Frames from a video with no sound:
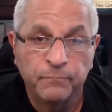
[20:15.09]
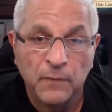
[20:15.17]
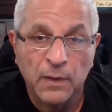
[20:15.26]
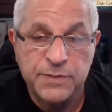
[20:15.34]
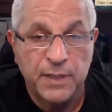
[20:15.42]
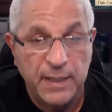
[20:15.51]

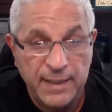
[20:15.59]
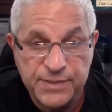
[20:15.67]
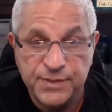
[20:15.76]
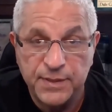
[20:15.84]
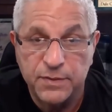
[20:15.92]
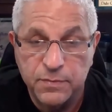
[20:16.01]
Is it an
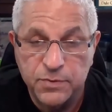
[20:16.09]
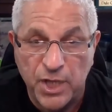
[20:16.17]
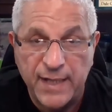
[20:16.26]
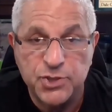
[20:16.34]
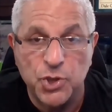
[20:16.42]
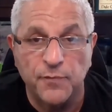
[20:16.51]
instant
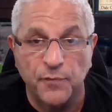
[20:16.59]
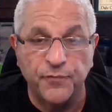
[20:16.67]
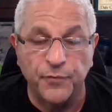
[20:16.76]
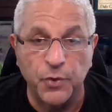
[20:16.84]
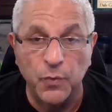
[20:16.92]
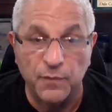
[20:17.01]
changeover for
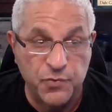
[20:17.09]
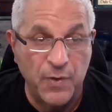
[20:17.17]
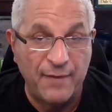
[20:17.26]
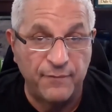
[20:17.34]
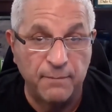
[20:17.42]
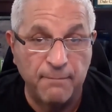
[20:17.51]
you if you
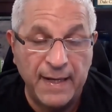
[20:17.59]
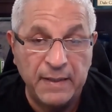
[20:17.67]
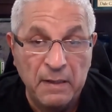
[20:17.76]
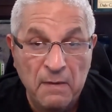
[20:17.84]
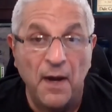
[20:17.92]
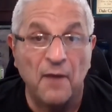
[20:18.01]
haven't made
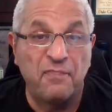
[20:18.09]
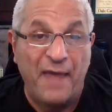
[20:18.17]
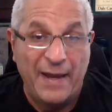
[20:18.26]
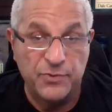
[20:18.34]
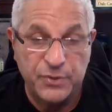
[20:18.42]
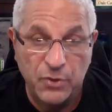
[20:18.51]
a
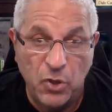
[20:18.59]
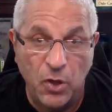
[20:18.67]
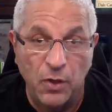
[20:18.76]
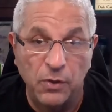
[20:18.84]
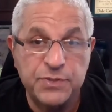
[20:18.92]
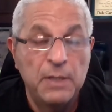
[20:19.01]
thousand
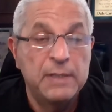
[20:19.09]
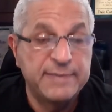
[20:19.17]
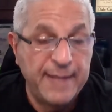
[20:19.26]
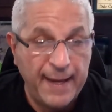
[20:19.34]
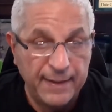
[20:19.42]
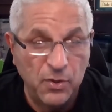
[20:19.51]
calls,
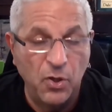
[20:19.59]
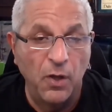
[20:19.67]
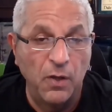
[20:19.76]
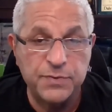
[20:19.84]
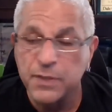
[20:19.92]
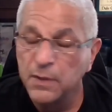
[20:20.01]
10
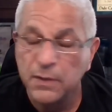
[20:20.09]
calls?